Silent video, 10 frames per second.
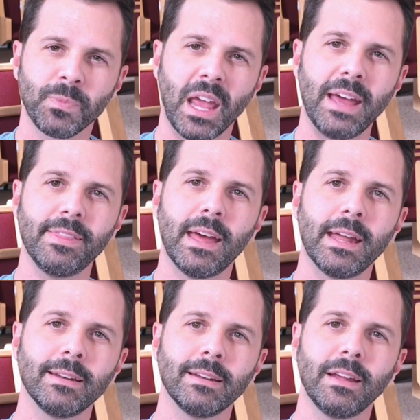And
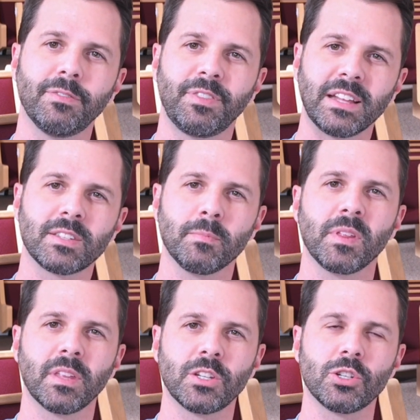then if that's something
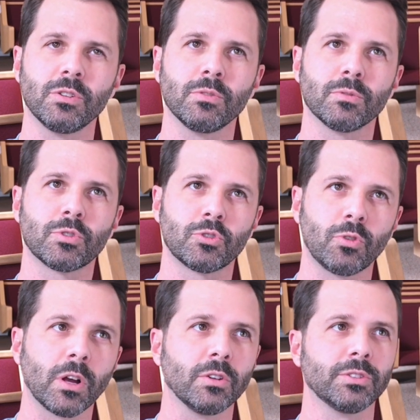that you
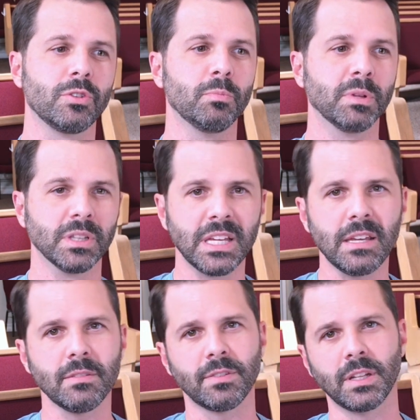struggle to
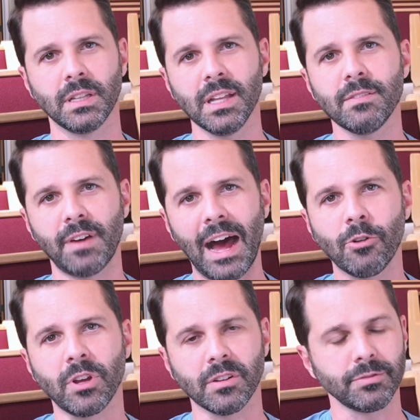believe and live
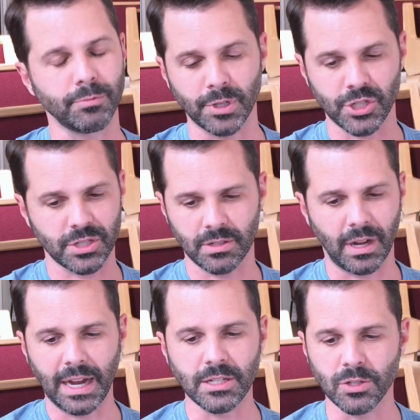out of, which
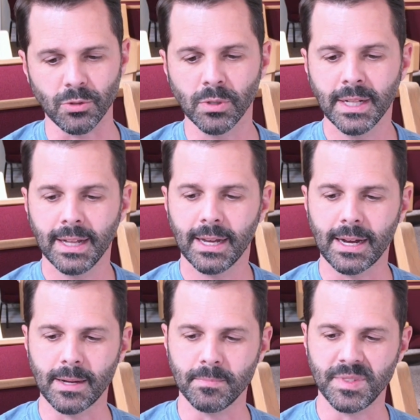I do
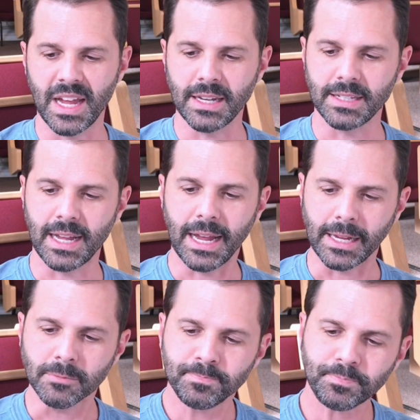day to
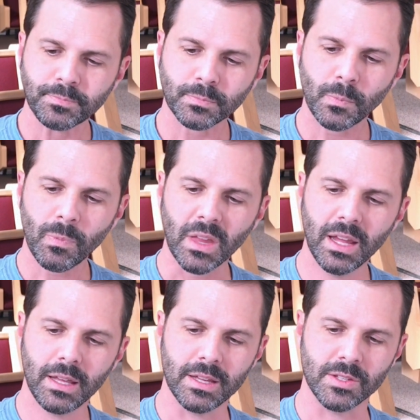day,
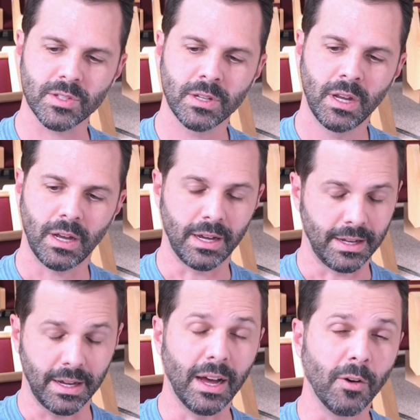is
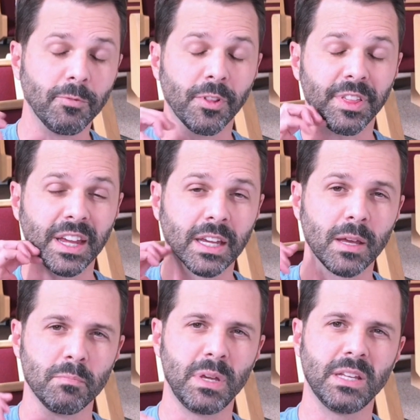a helpful thing
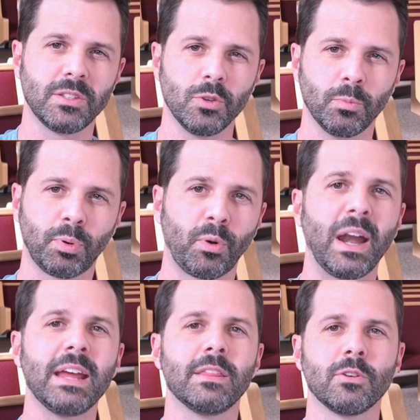can be to
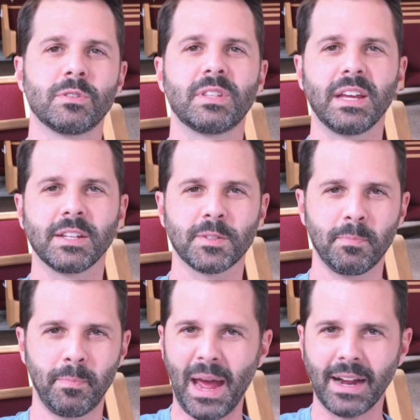pray those things
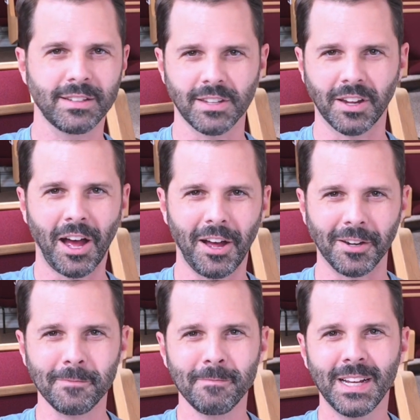back to God.
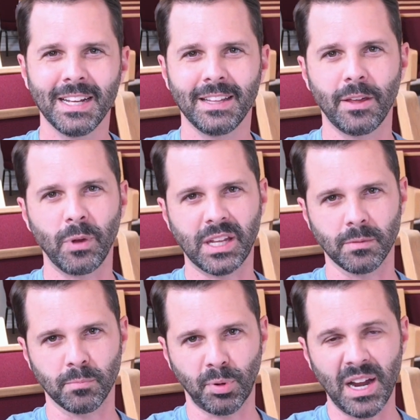That we
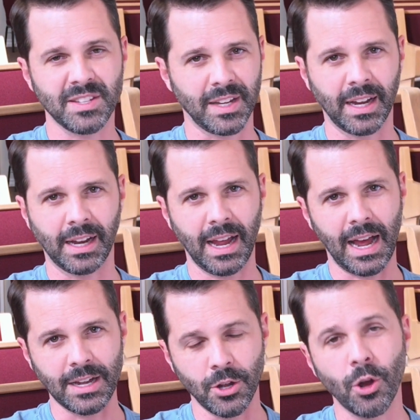can pray saying,
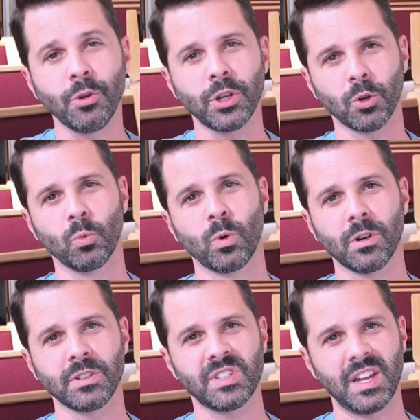I know your
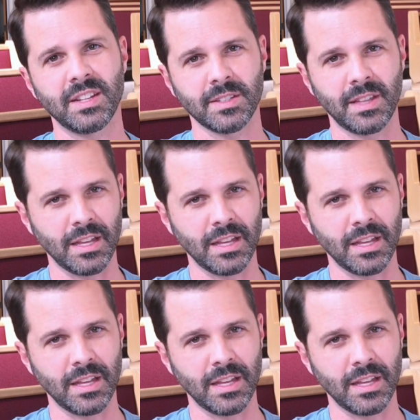word says that